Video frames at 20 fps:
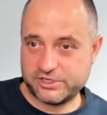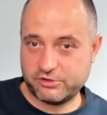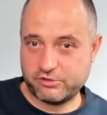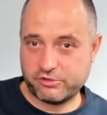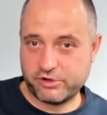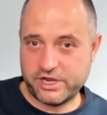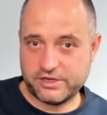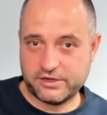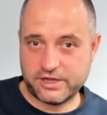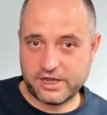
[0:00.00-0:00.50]
He's a
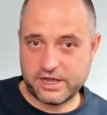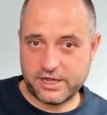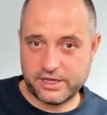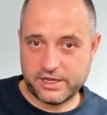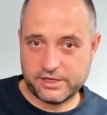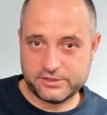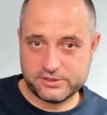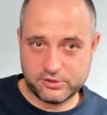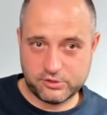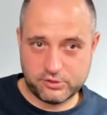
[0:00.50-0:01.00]
great guy,
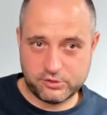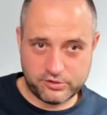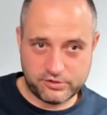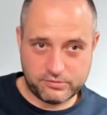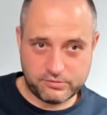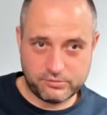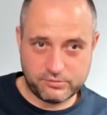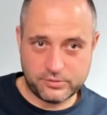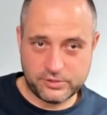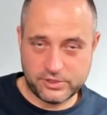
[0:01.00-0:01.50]

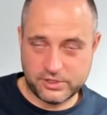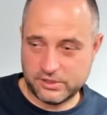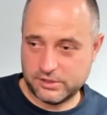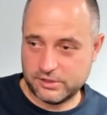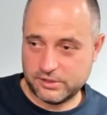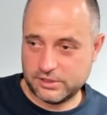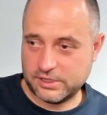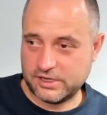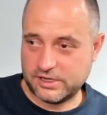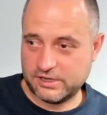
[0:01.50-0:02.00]
so
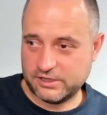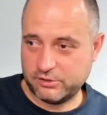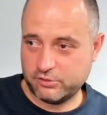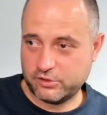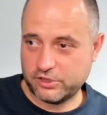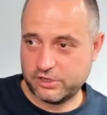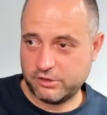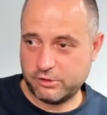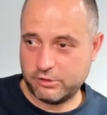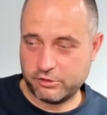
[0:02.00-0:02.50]
you
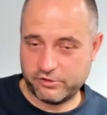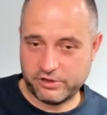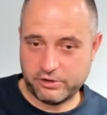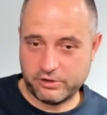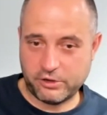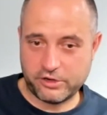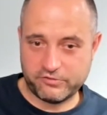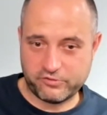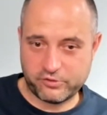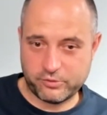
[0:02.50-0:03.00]
can learn a
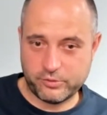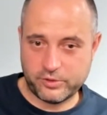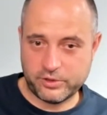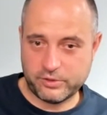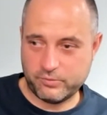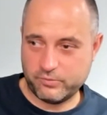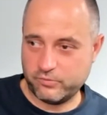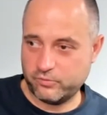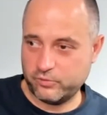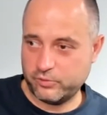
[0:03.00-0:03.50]
lot from
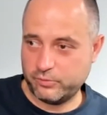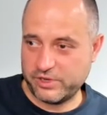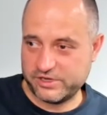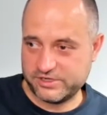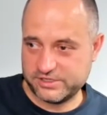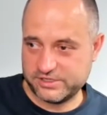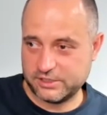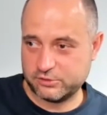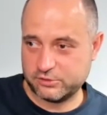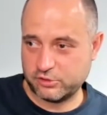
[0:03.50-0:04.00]
him. We
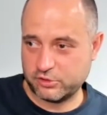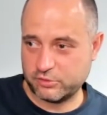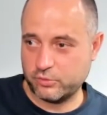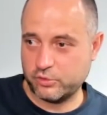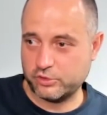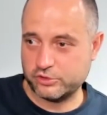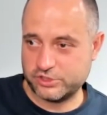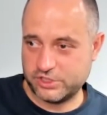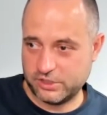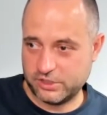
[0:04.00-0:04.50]
basically talk
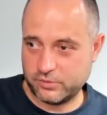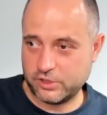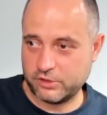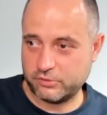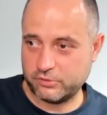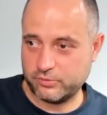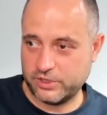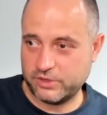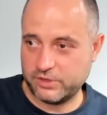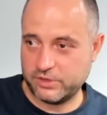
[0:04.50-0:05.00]
mostly
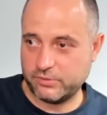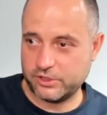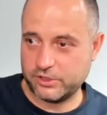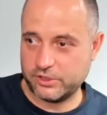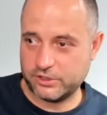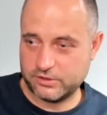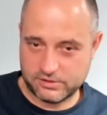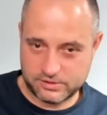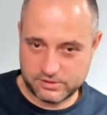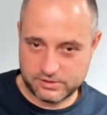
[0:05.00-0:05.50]
about me, but
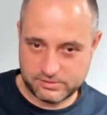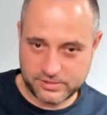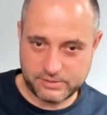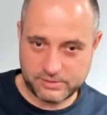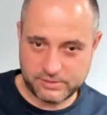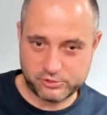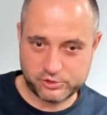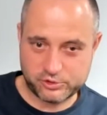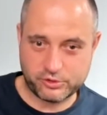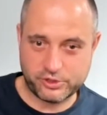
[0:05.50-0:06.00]

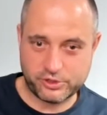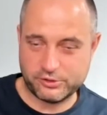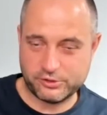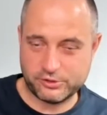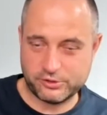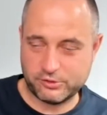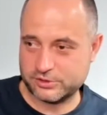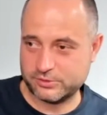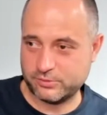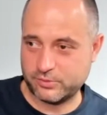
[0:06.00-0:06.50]
I'm sure he
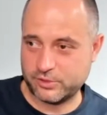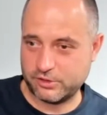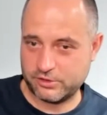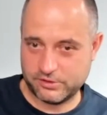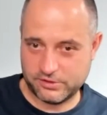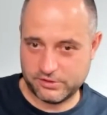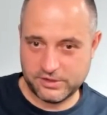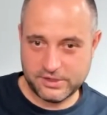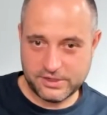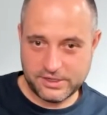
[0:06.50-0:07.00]
talks
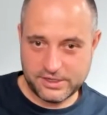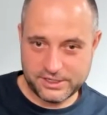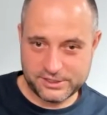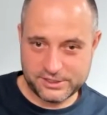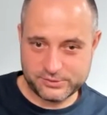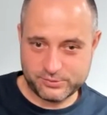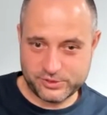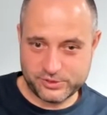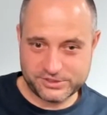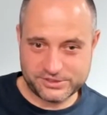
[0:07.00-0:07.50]
about
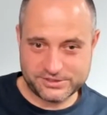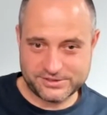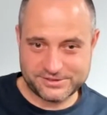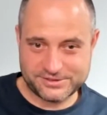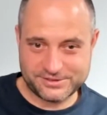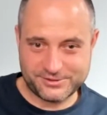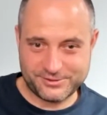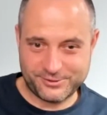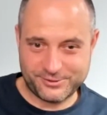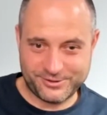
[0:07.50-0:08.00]
his
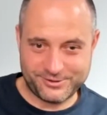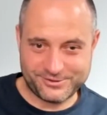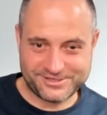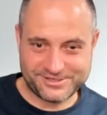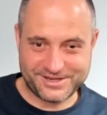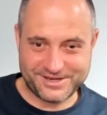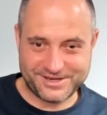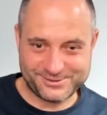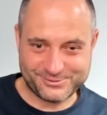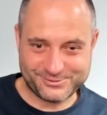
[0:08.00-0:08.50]
business on the
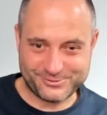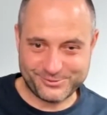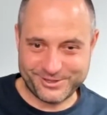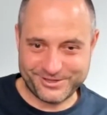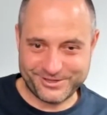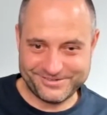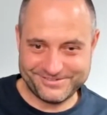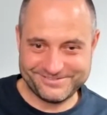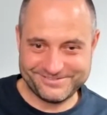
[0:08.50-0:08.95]
side as well.